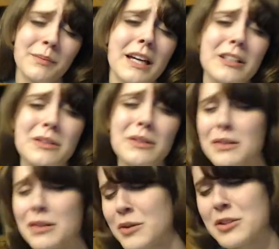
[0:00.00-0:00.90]

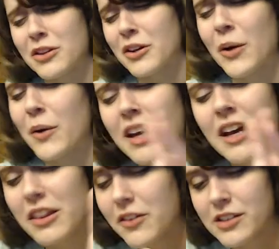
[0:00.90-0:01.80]
Utsuro is
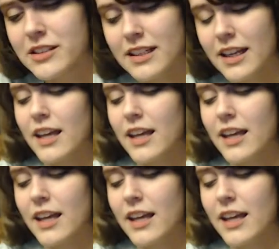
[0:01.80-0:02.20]
shoujo, there is